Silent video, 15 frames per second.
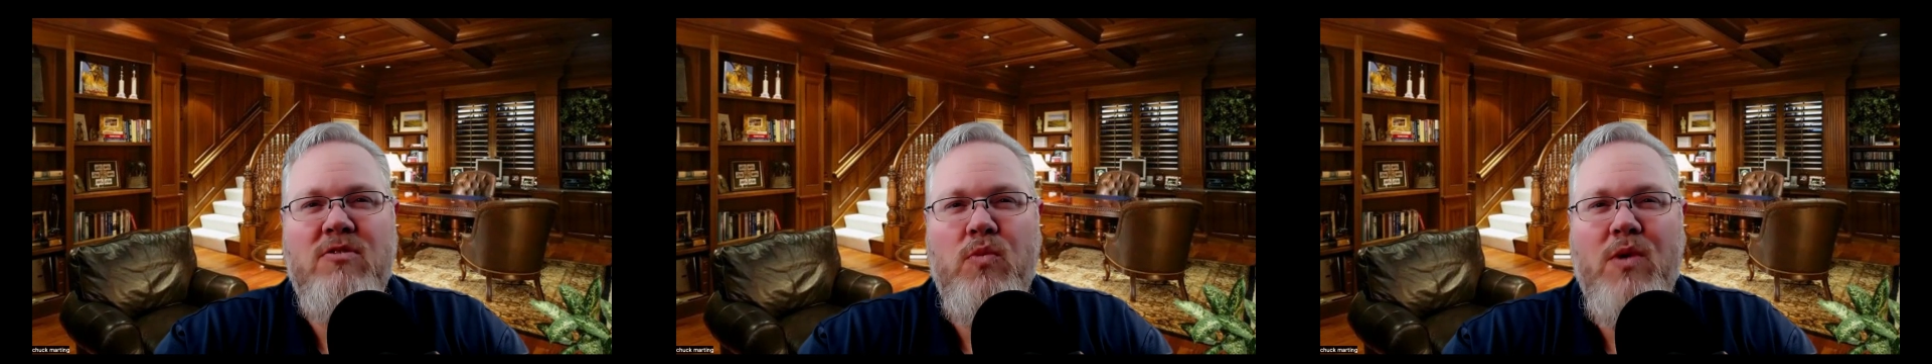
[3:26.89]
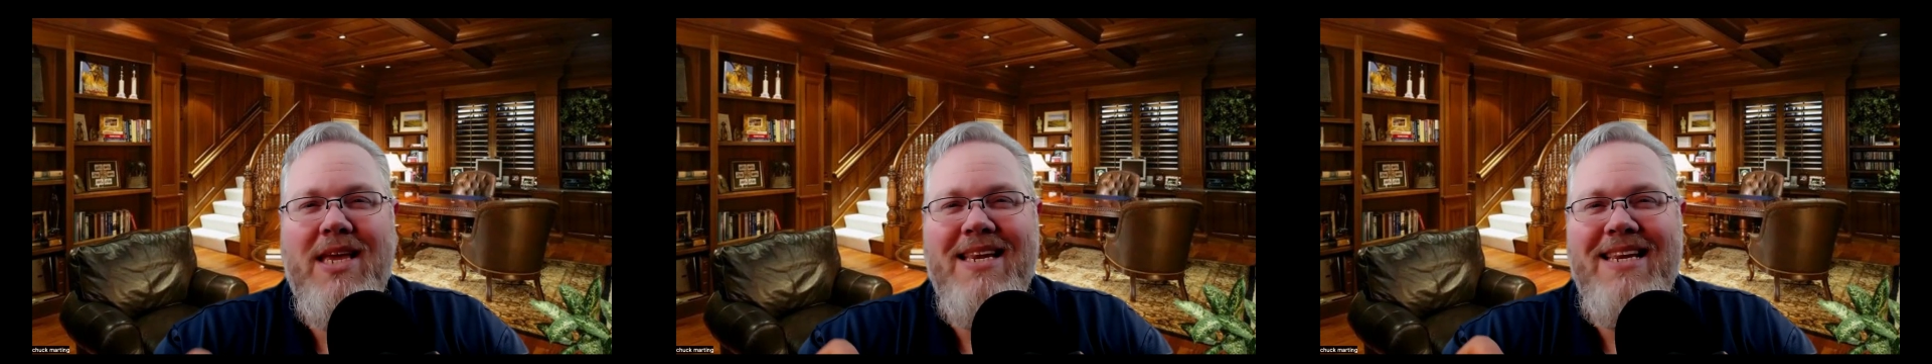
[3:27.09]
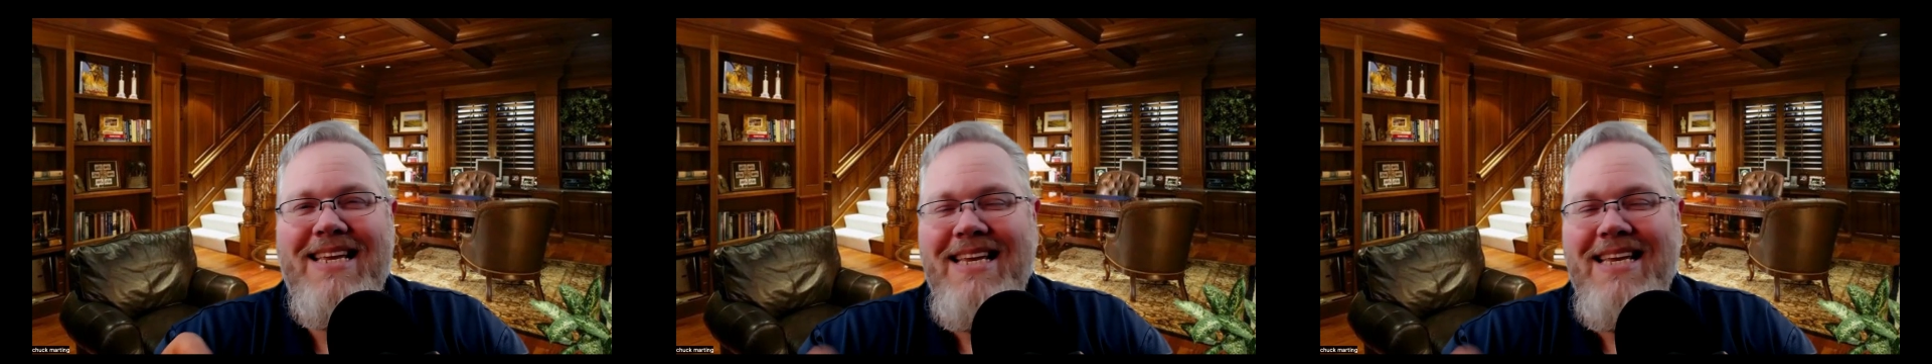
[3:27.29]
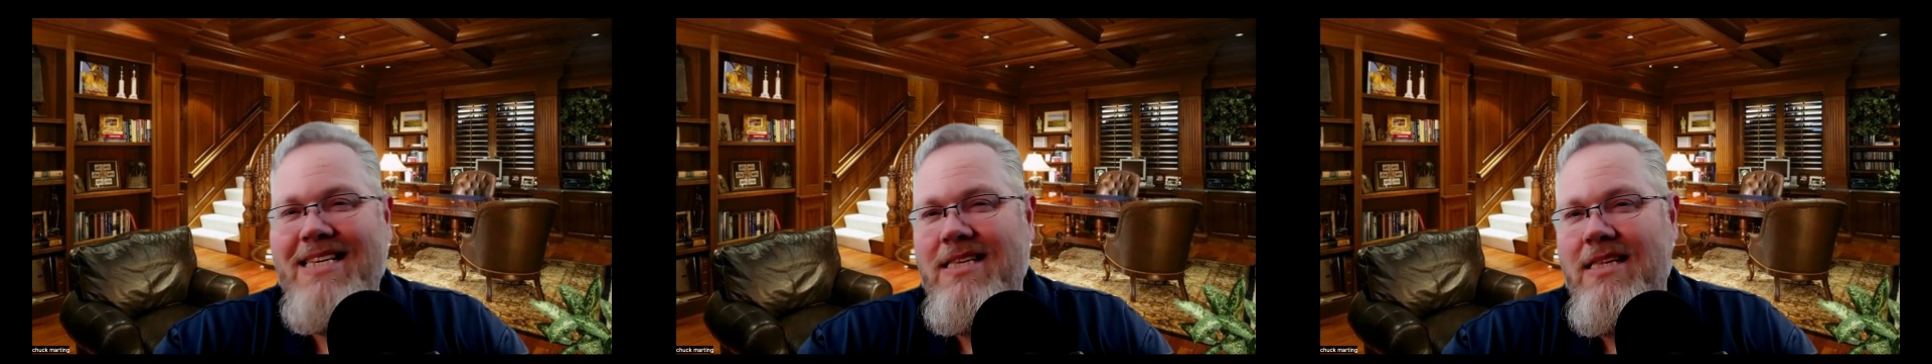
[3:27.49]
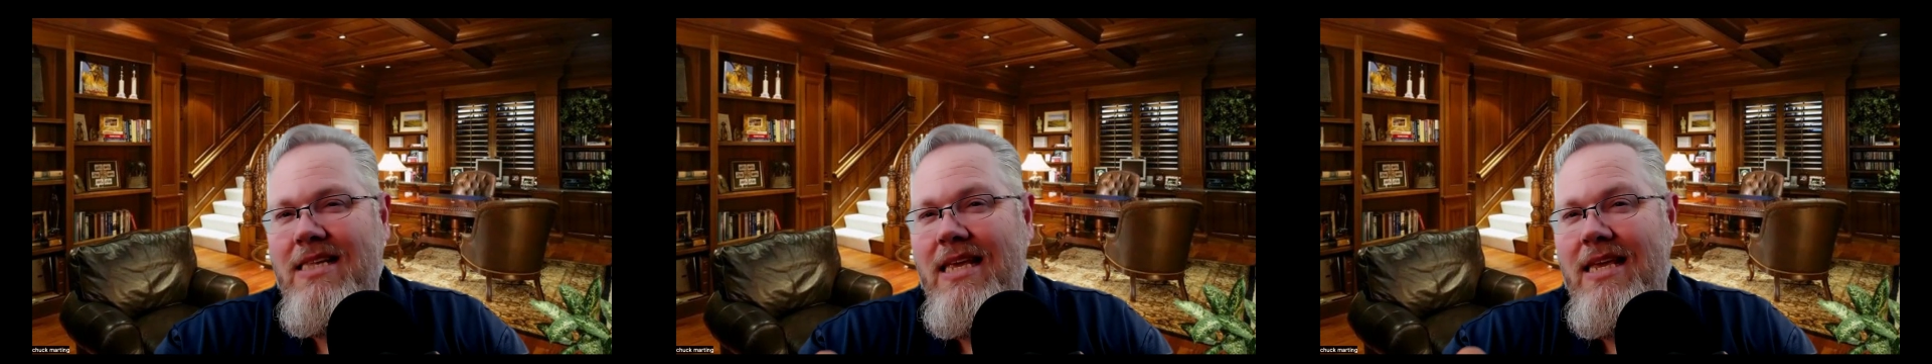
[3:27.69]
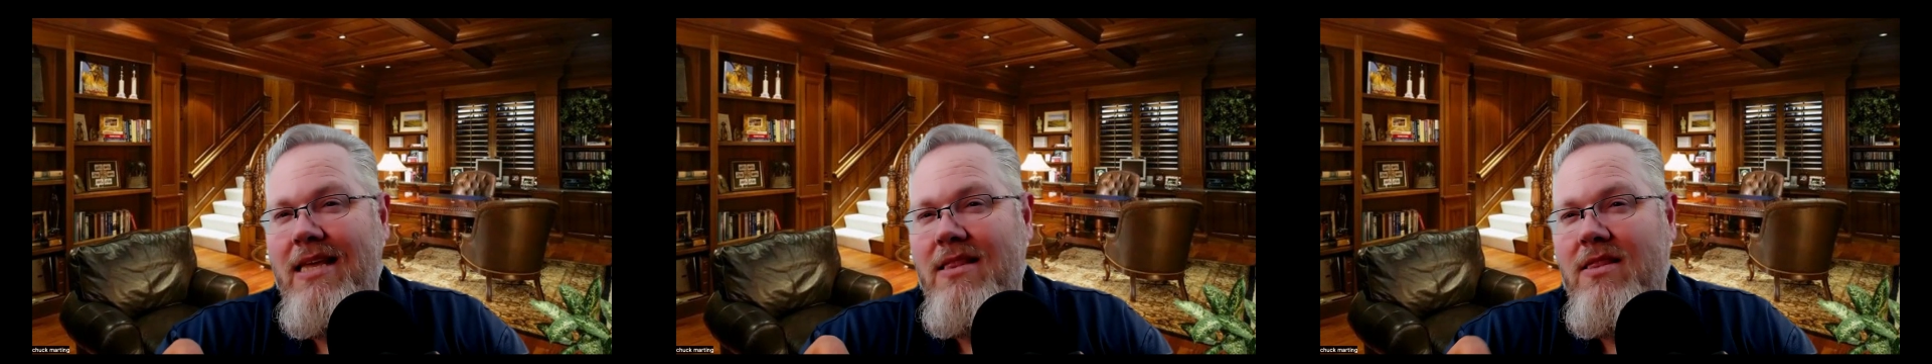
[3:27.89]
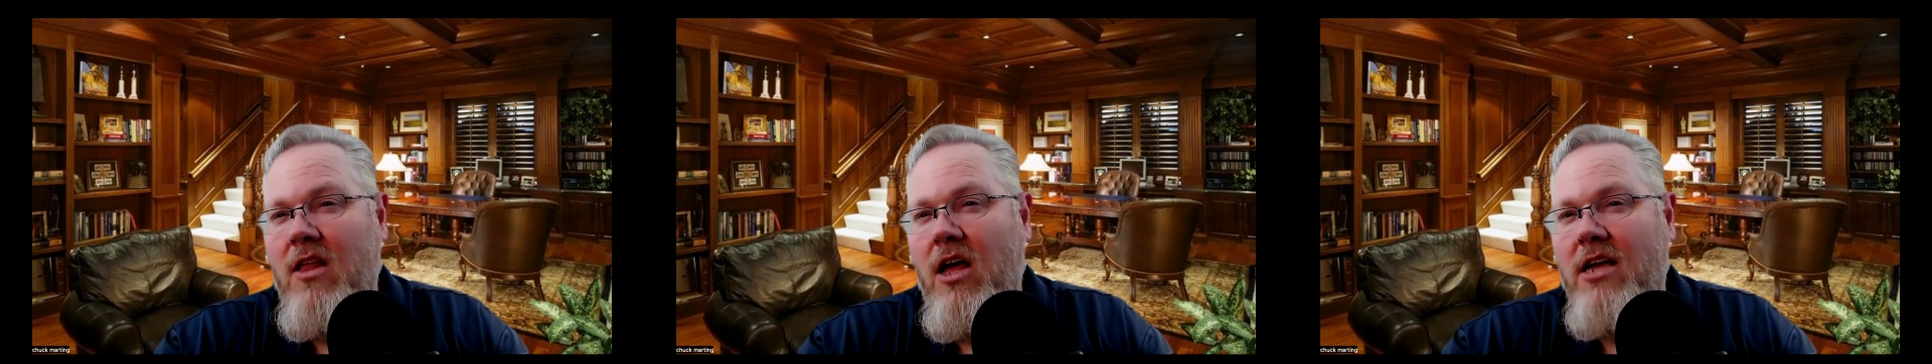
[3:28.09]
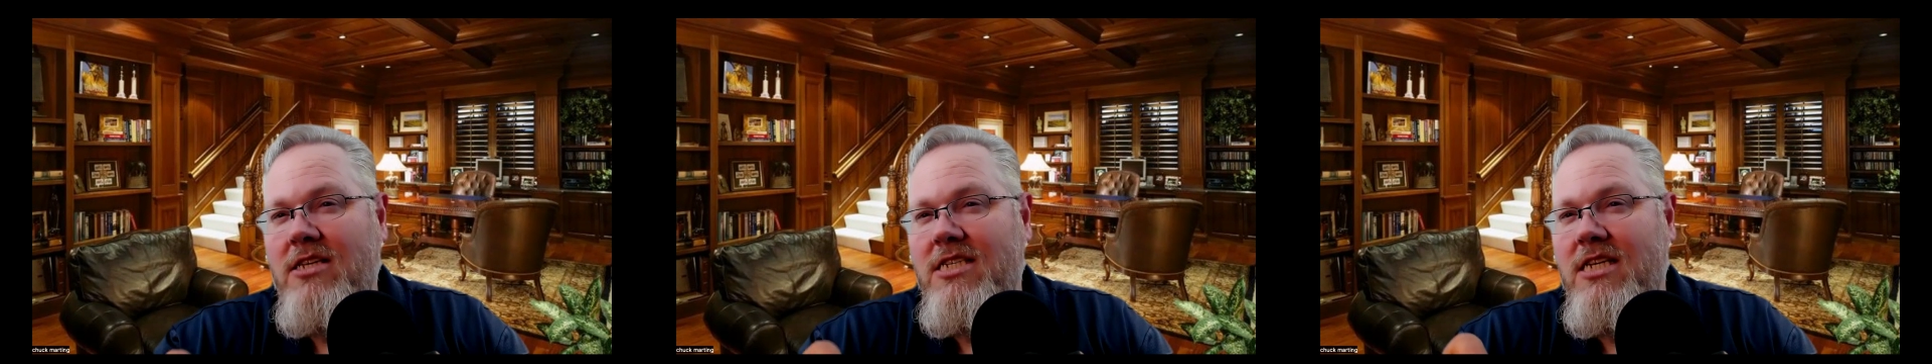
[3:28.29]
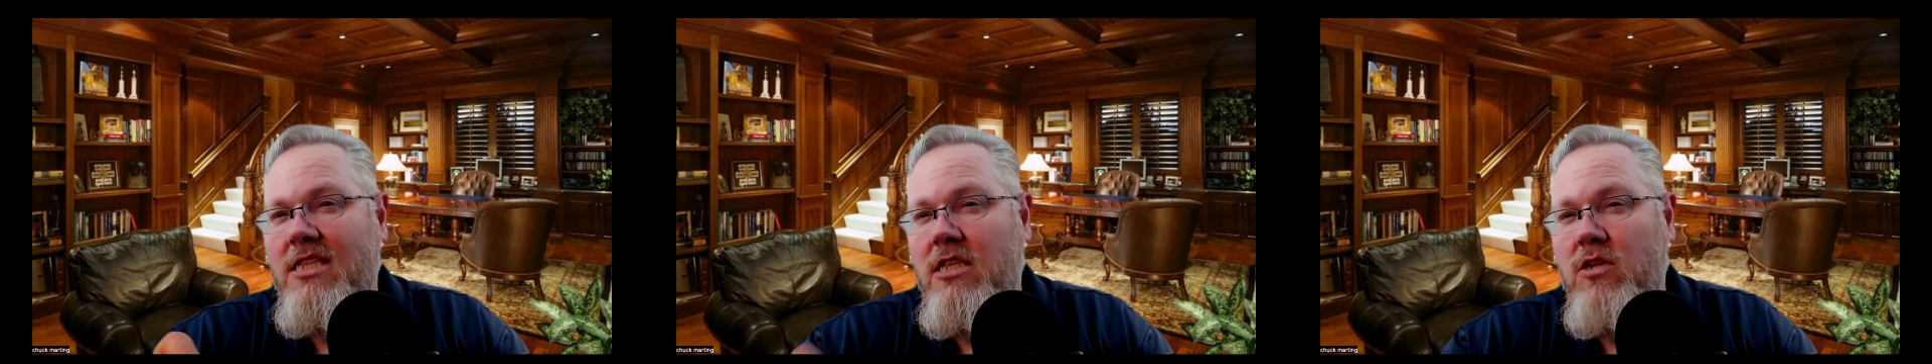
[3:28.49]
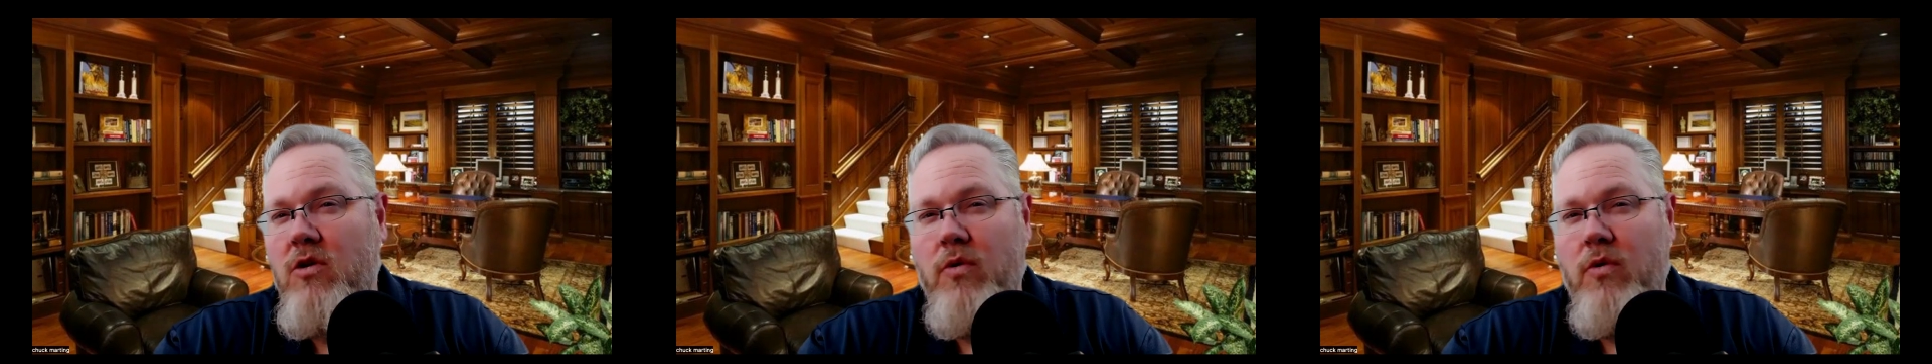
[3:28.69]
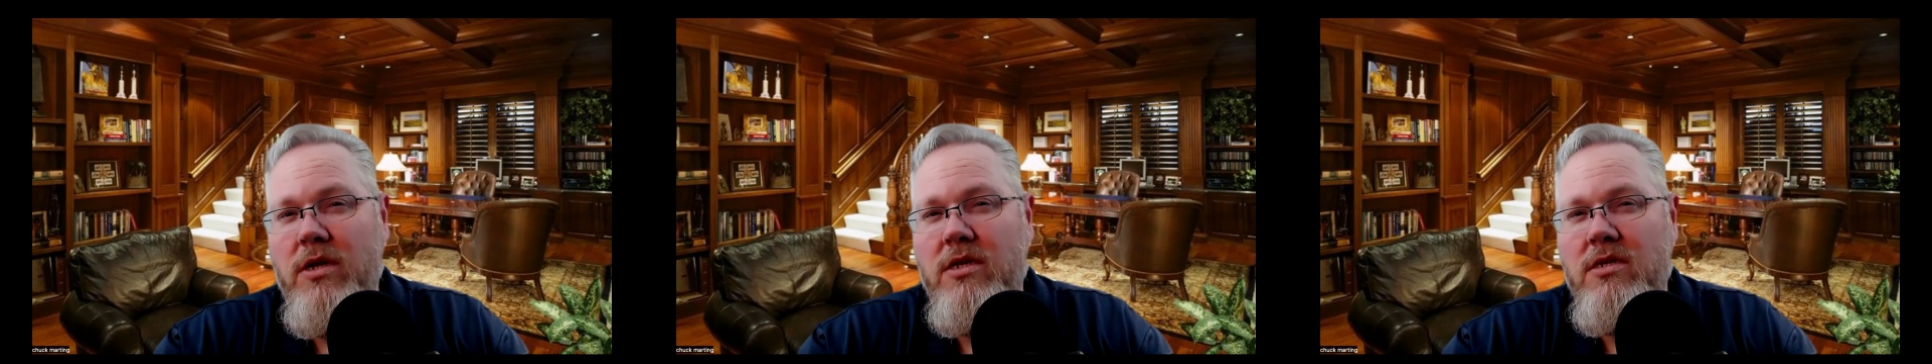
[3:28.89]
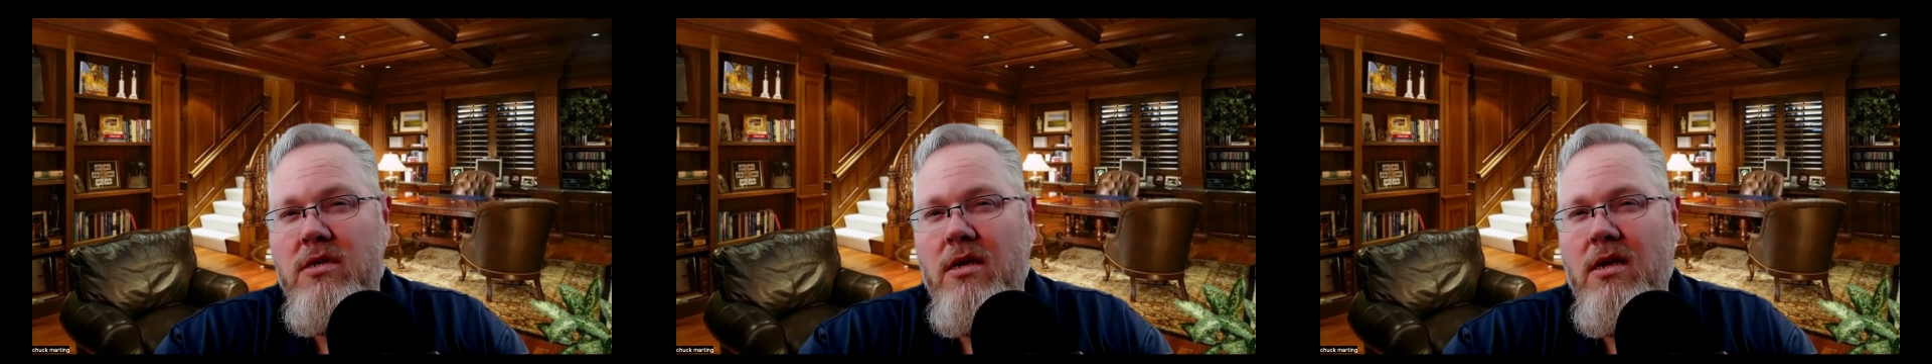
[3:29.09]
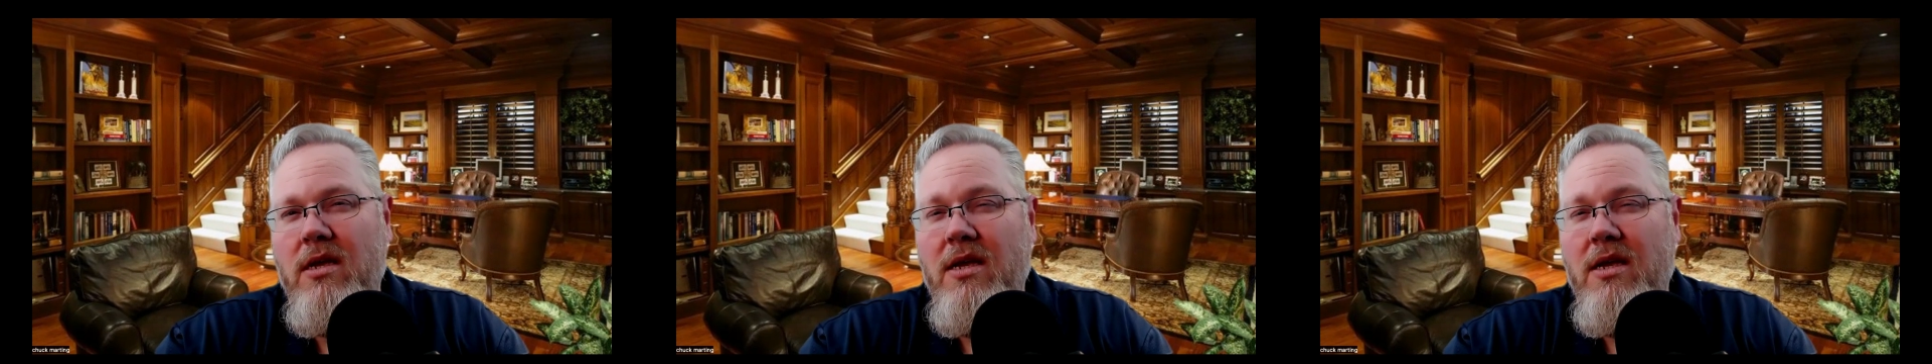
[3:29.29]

we can easily get lost in the noise.